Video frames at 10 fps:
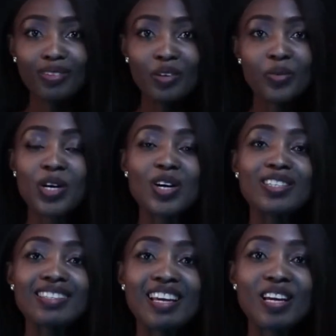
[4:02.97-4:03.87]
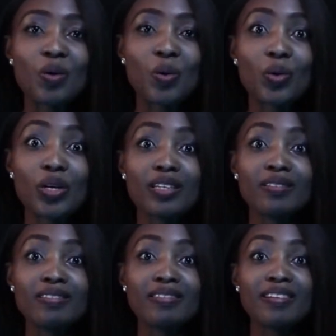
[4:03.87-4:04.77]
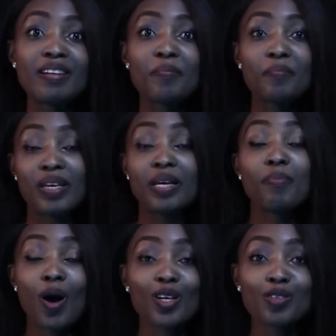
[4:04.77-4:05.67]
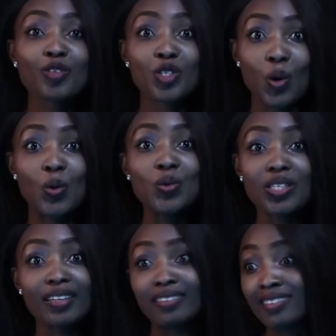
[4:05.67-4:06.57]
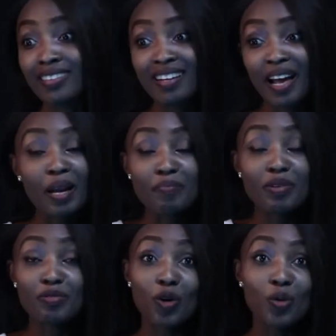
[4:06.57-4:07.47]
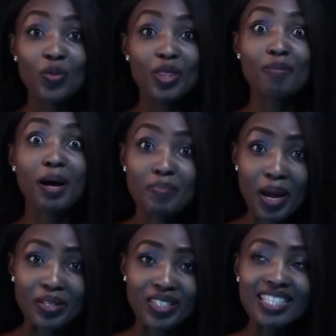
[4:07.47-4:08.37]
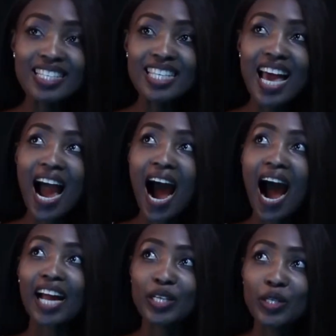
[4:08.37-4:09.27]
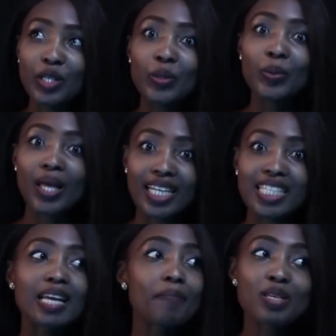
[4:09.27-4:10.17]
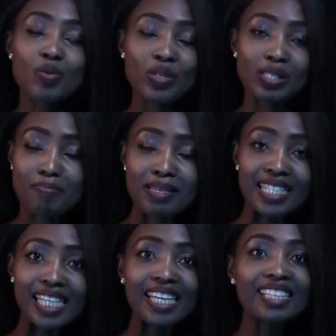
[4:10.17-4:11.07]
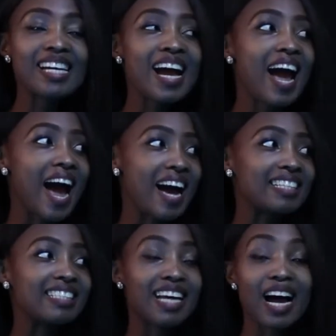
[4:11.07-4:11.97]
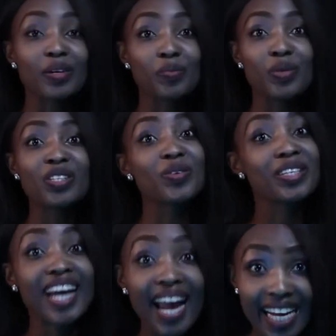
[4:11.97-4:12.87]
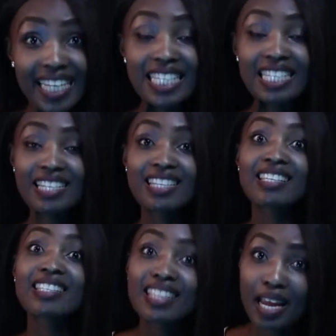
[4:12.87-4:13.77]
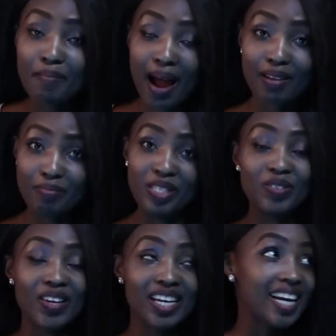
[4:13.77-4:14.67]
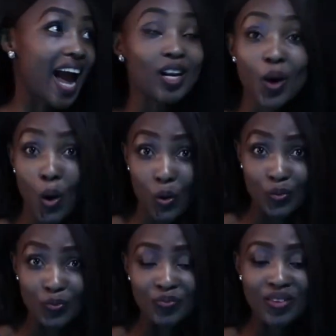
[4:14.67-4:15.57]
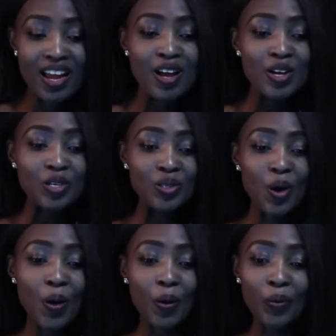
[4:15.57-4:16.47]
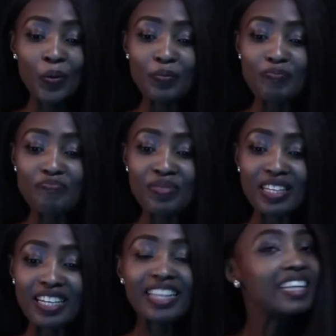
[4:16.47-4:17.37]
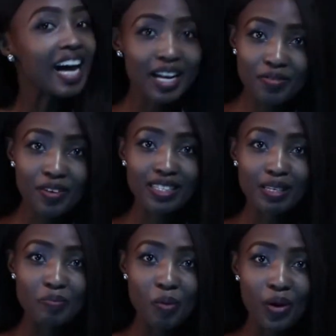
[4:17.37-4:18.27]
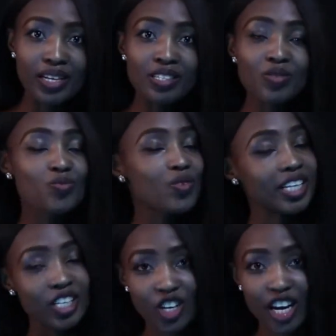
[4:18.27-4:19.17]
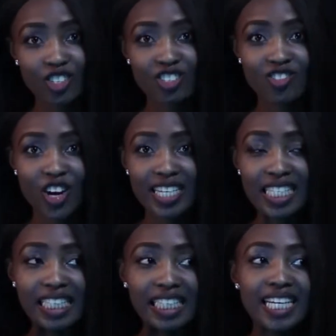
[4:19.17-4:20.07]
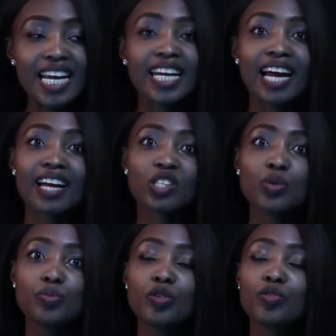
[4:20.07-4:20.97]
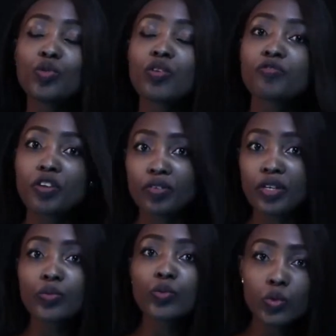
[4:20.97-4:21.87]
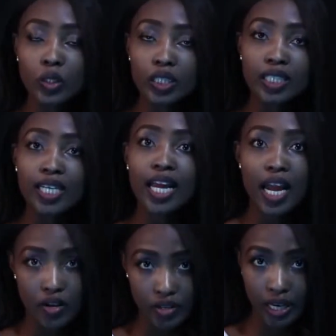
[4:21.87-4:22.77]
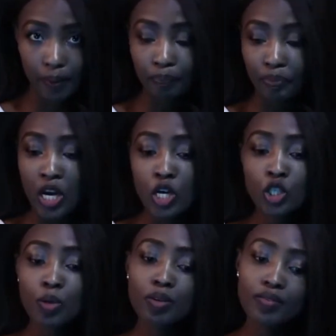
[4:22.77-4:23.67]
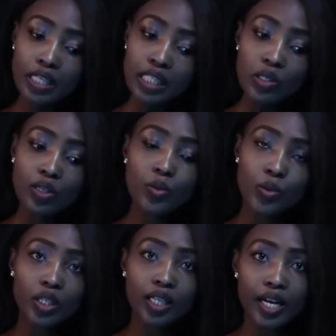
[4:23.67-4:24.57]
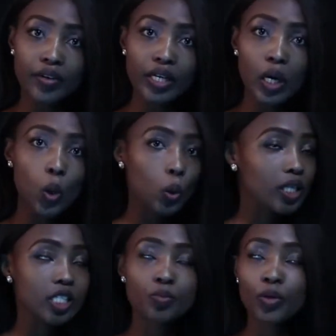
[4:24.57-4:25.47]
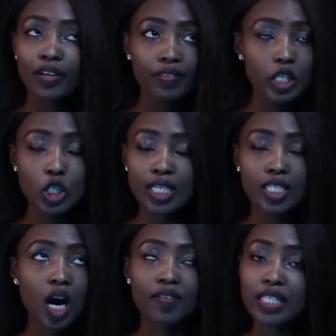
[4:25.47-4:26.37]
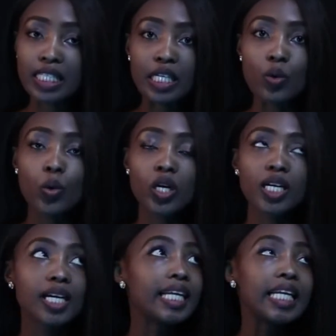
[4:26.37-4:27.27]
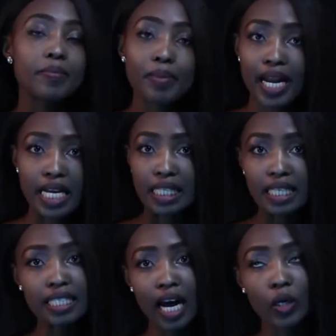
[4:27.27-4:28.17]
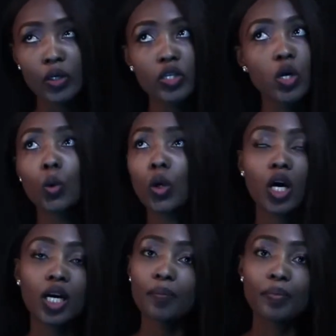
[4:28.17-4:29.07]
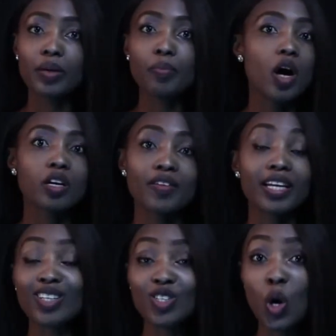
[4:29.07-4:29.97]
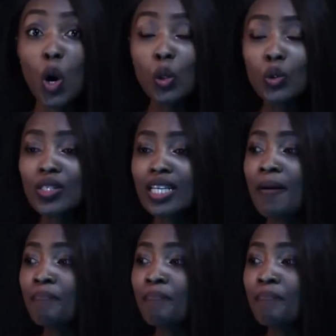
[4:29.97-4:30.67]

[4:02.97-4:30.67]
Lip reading: rehearsing or couldn't be part of shows and perform with my parents, I knew that something was missing, and I would create the same atmosphere at home. So life at some point really changed drastically, and I had to move to a very rural area. So moving to the rural area, all these privileges obviously were eliminated. I could no longer be part of any shows.